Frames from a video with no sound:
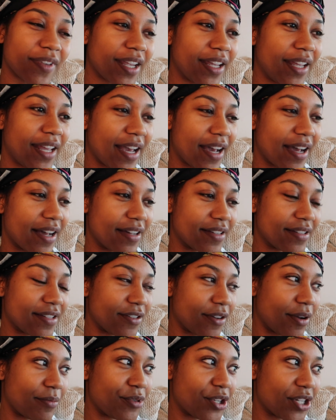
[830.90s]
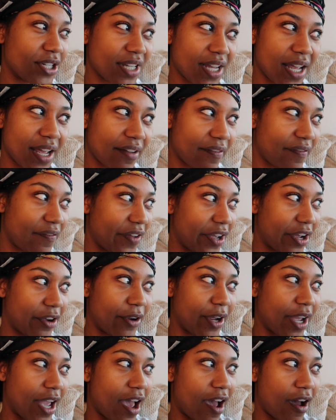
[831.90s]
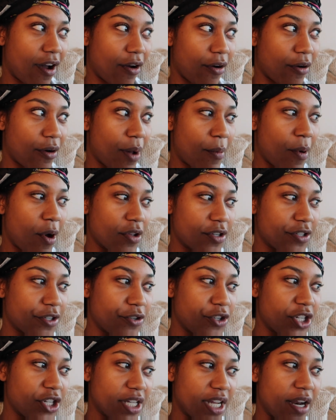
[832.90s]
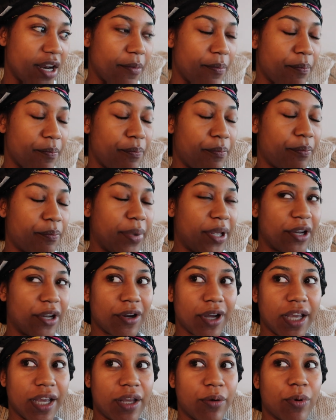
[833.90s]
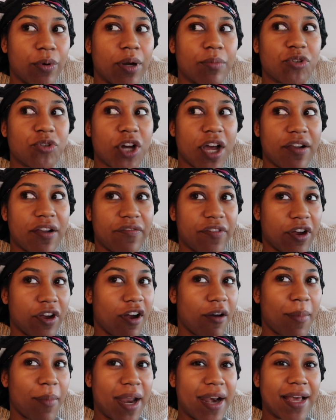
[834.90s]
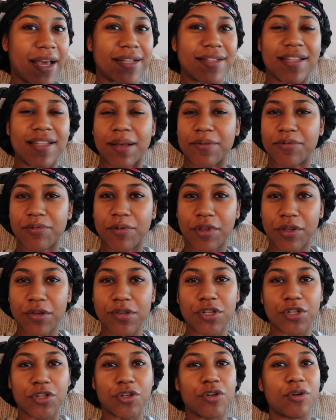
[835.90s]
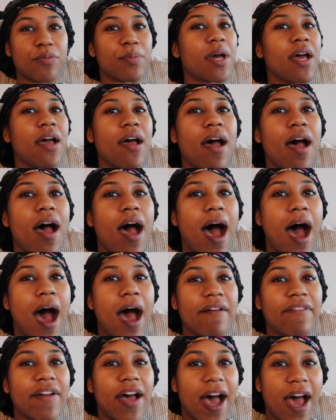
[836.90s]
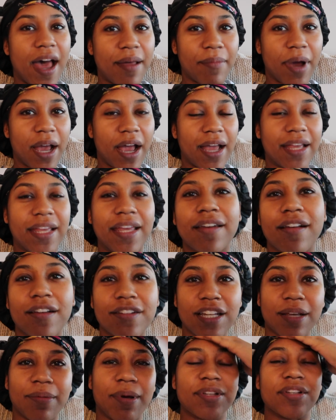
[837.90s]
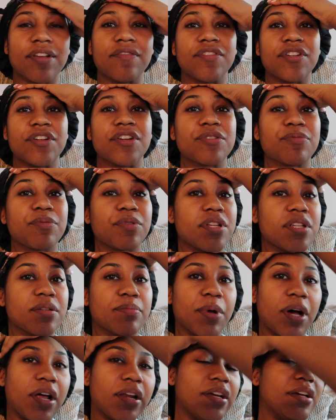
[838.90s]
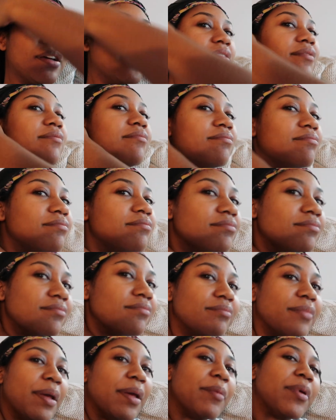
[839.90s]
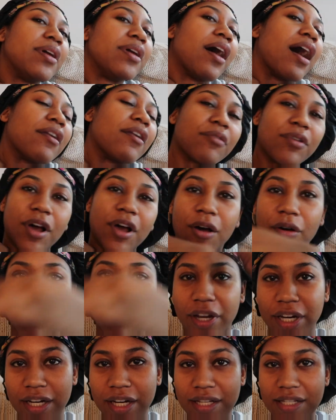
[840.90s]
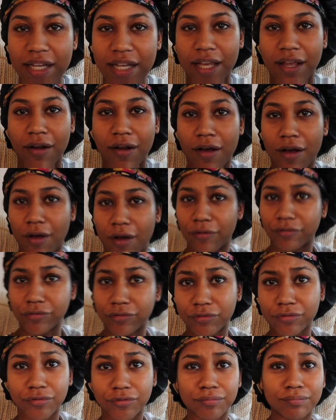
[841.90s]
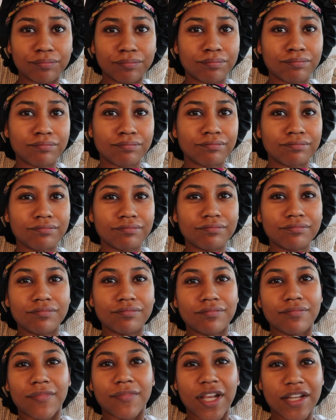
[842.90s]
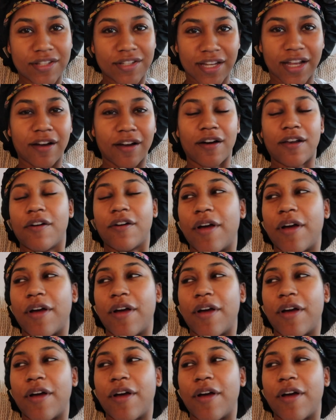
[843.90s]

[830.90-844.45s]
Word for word: yeah, so I'm just like figuring out. I'm also just in a period where I'm trying to figure out my next steps with YouTube. I've had my, I cannot take myself serious with this bonnet. Maybe, I don't know if I need to take it off. It's staying on.